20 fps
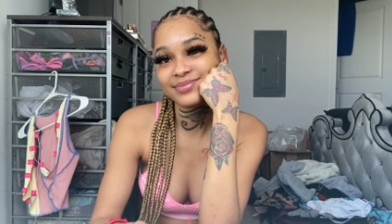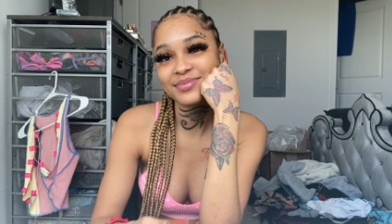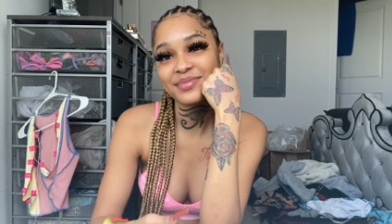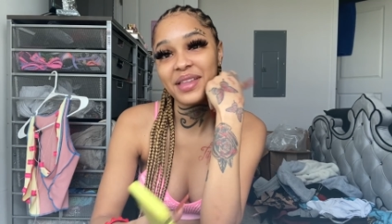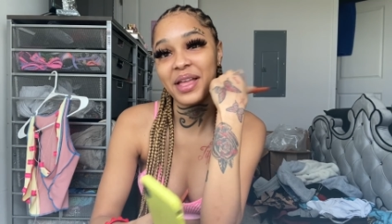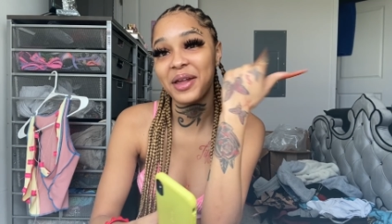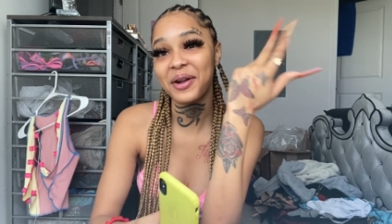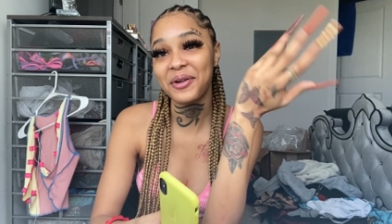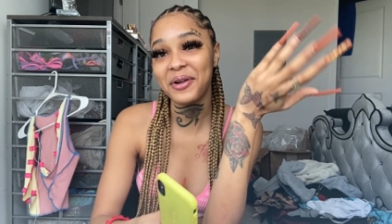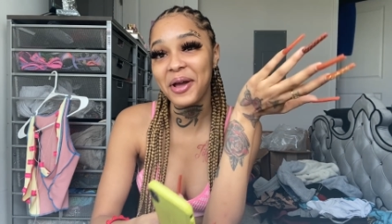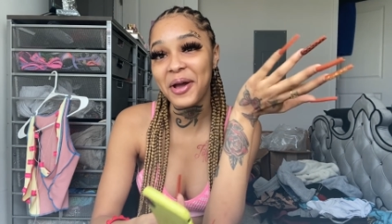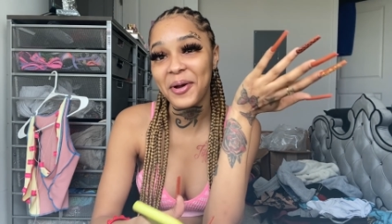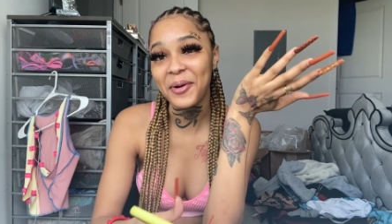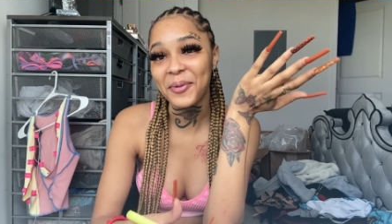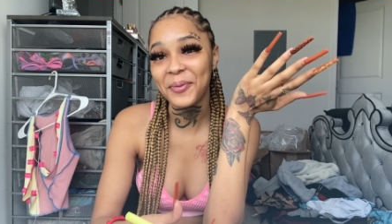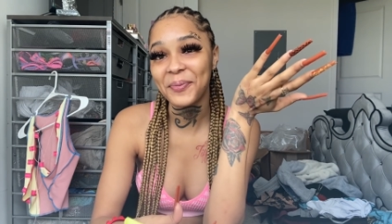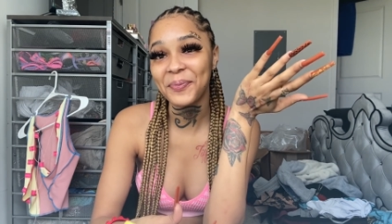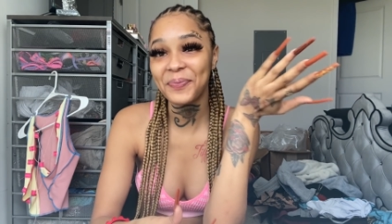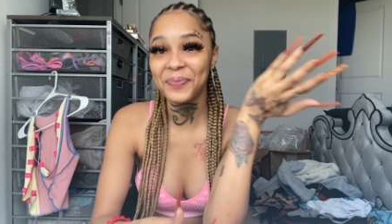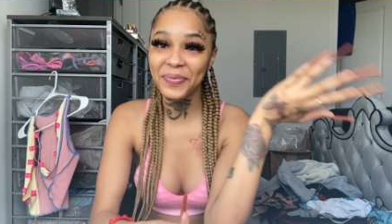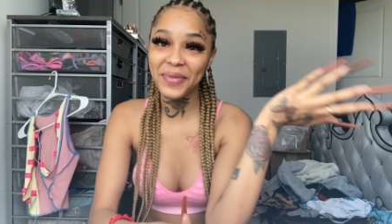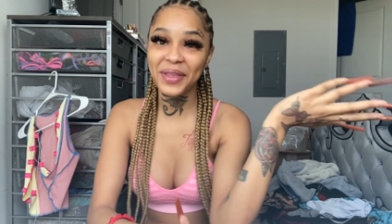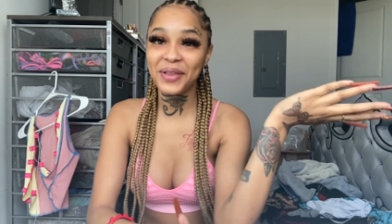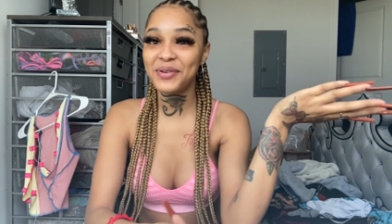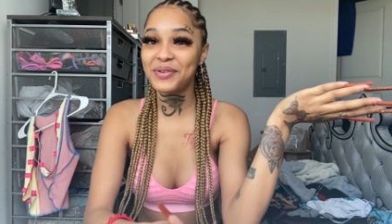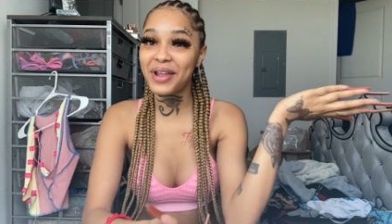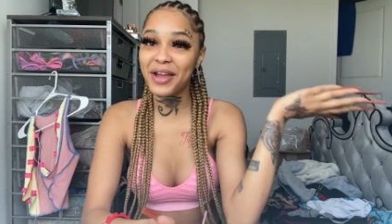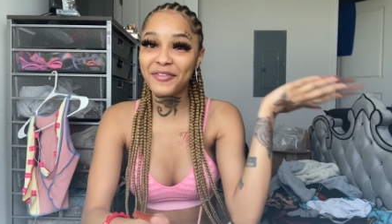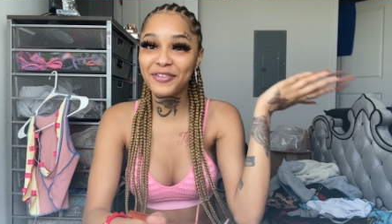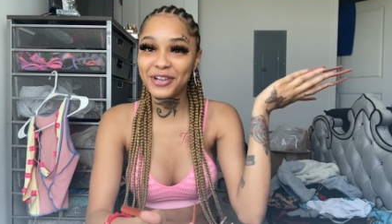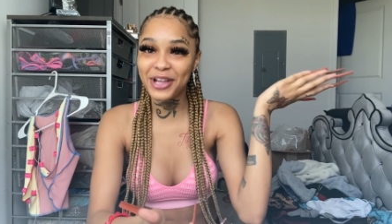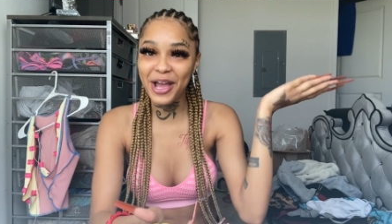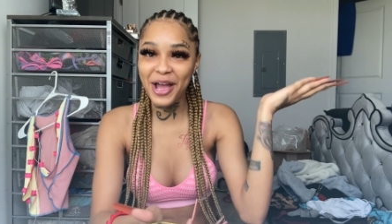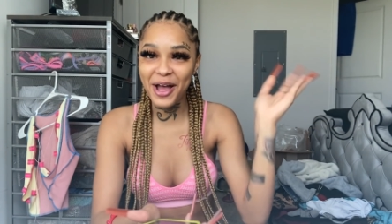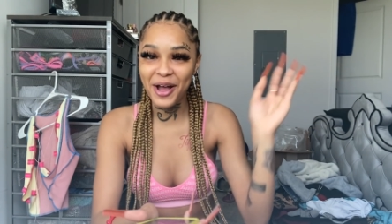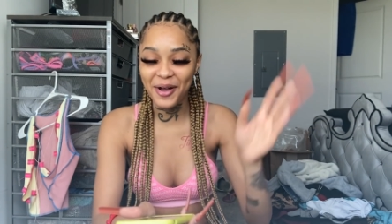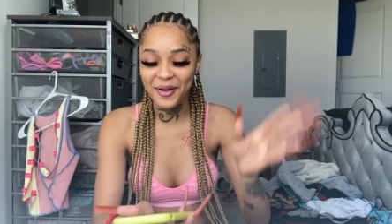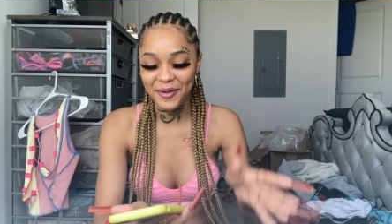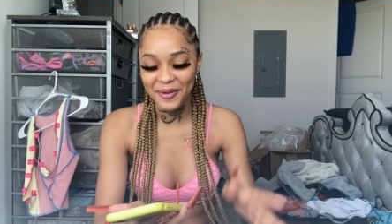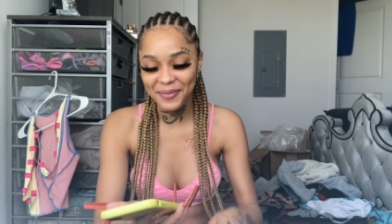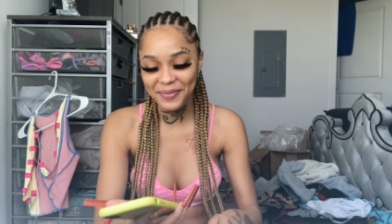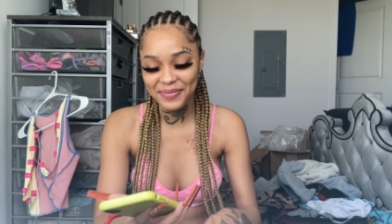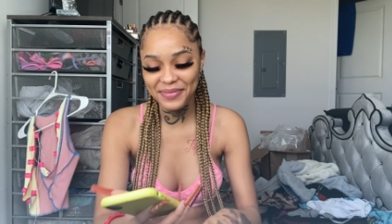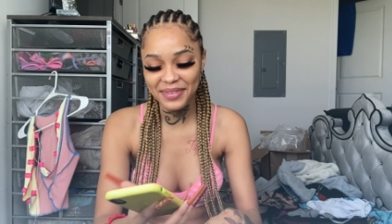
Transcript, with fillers: I don't know. You never know.